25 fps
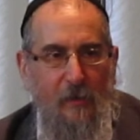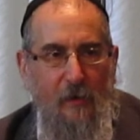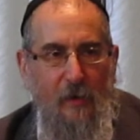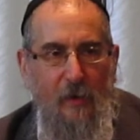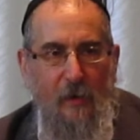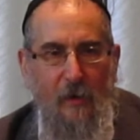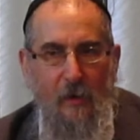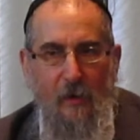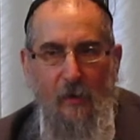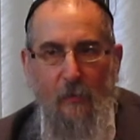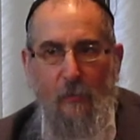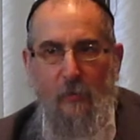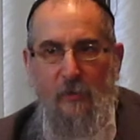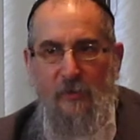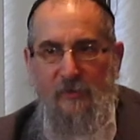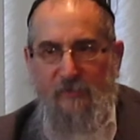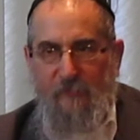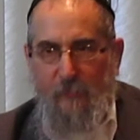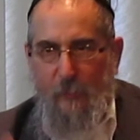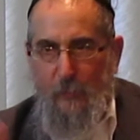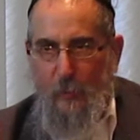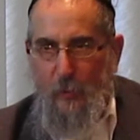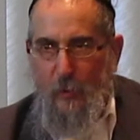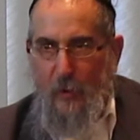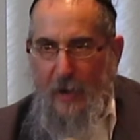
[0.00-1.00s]
was
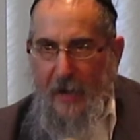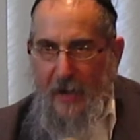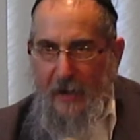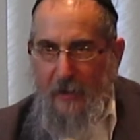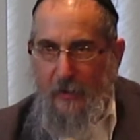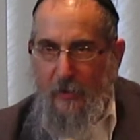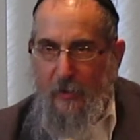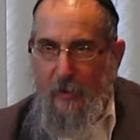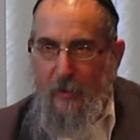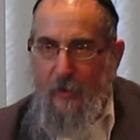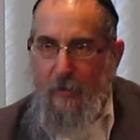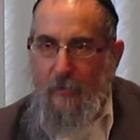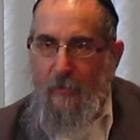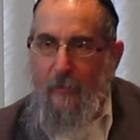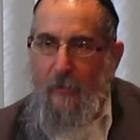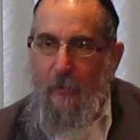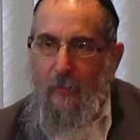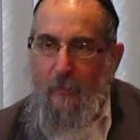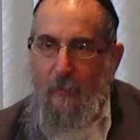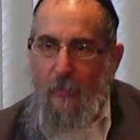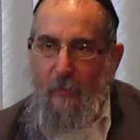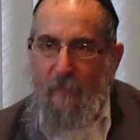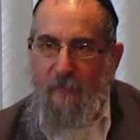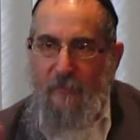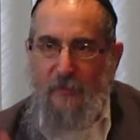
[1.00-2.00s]
from Morocco,
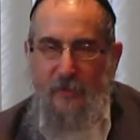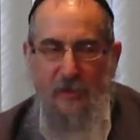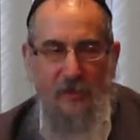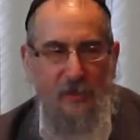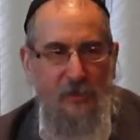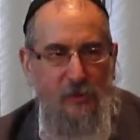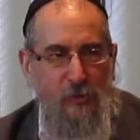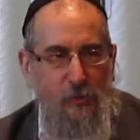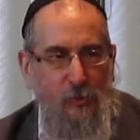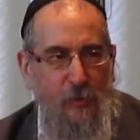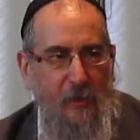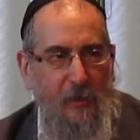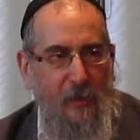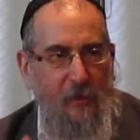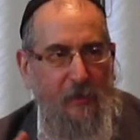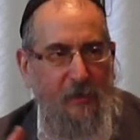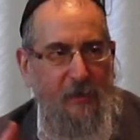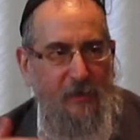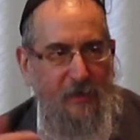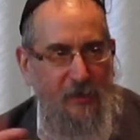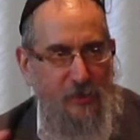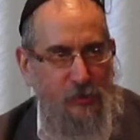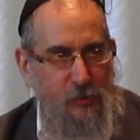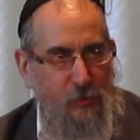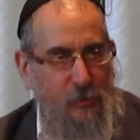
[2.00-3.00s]
moved to Israel. In
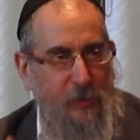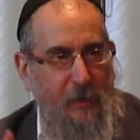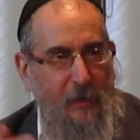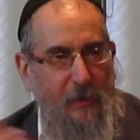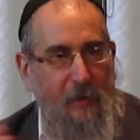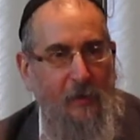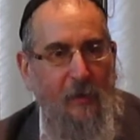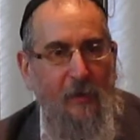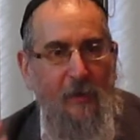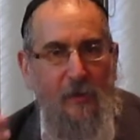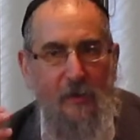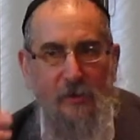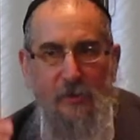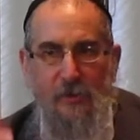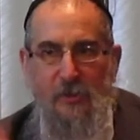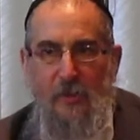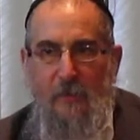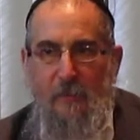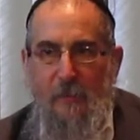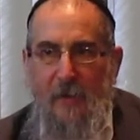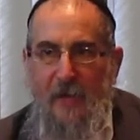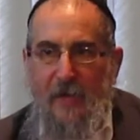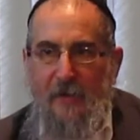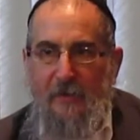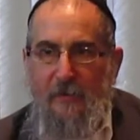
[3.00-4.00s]
Israel, she
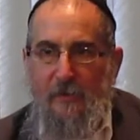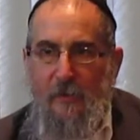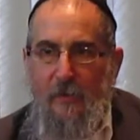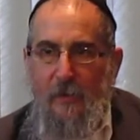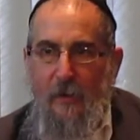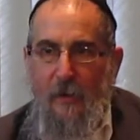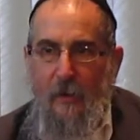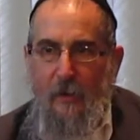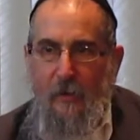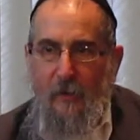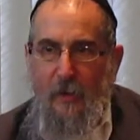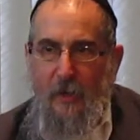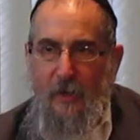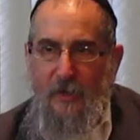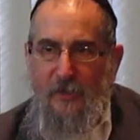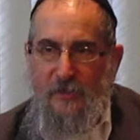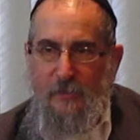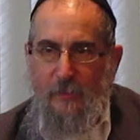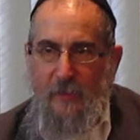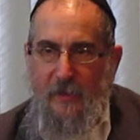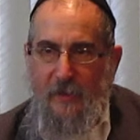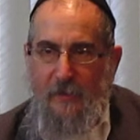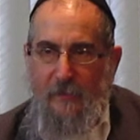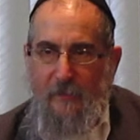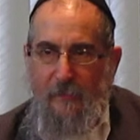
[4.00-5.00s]
met her
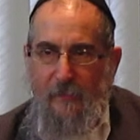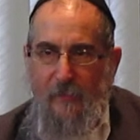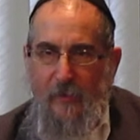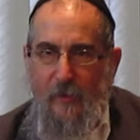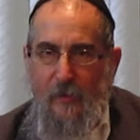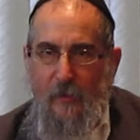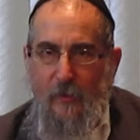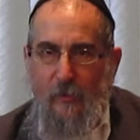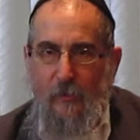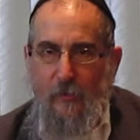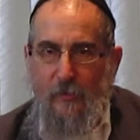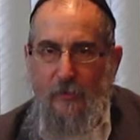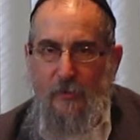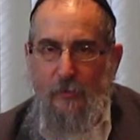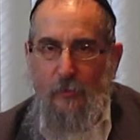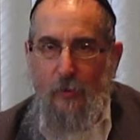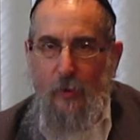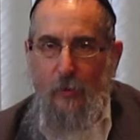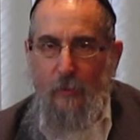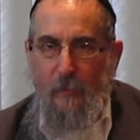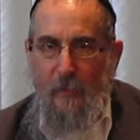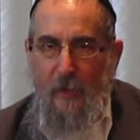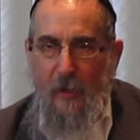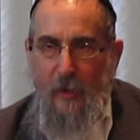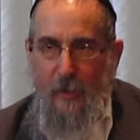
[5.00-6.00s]
husband, who is a
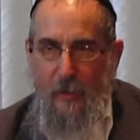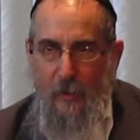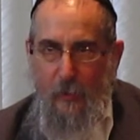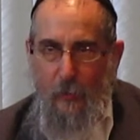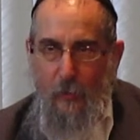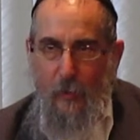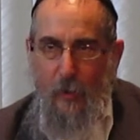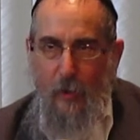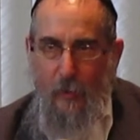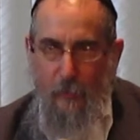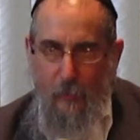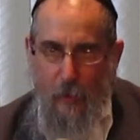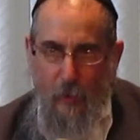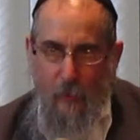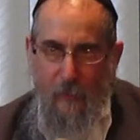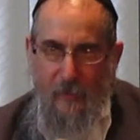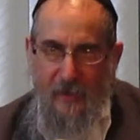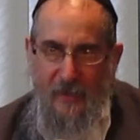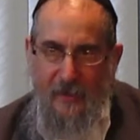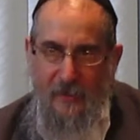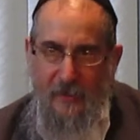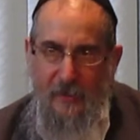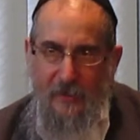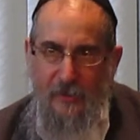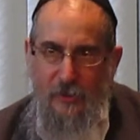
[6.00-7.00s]

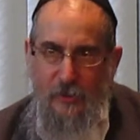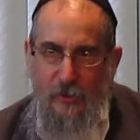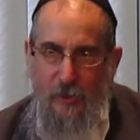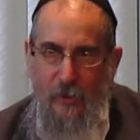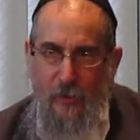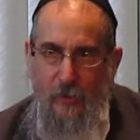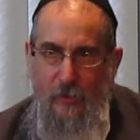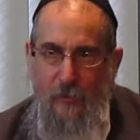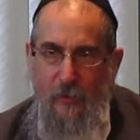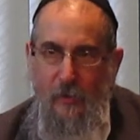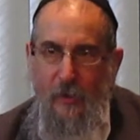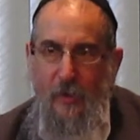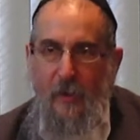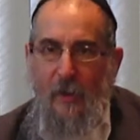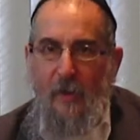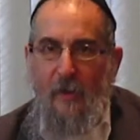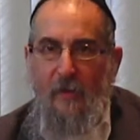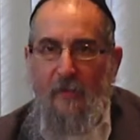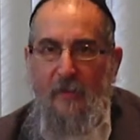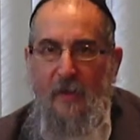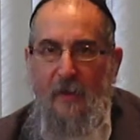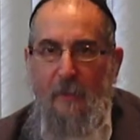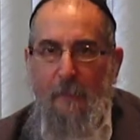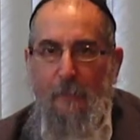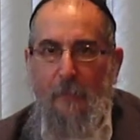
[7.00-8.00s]
Romanian Jew.
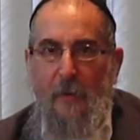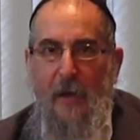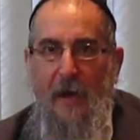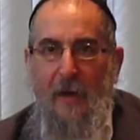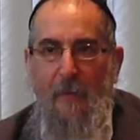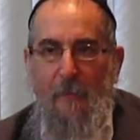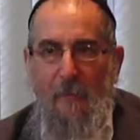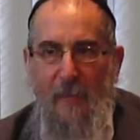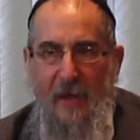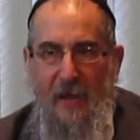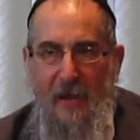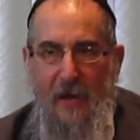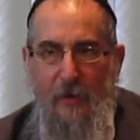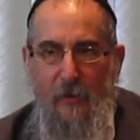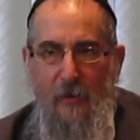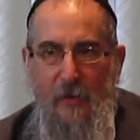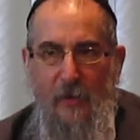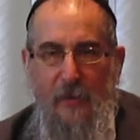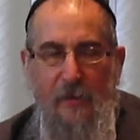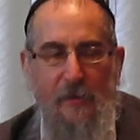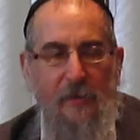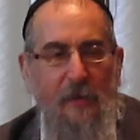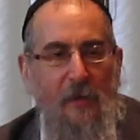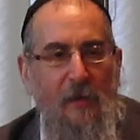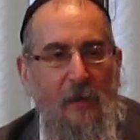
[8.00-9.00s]
They got
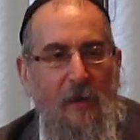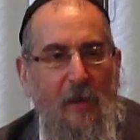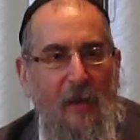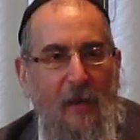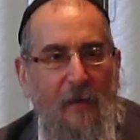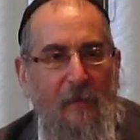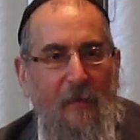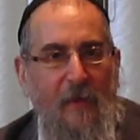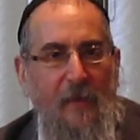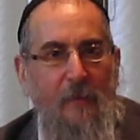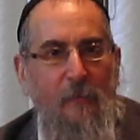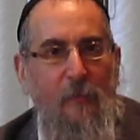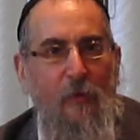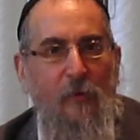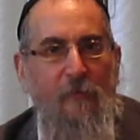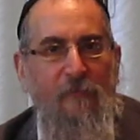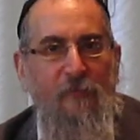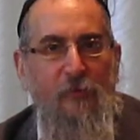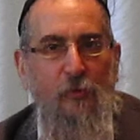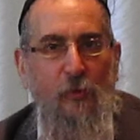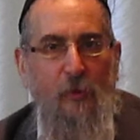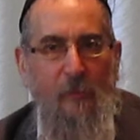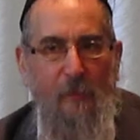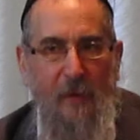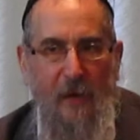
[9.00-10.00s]
married, and they moved
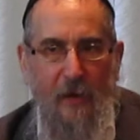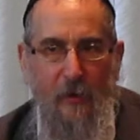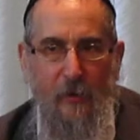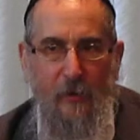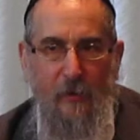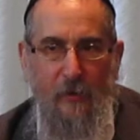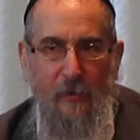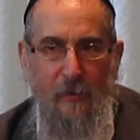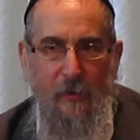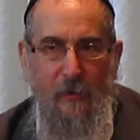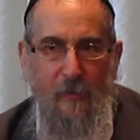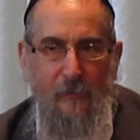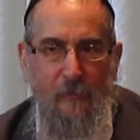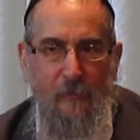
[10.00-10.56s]
to America.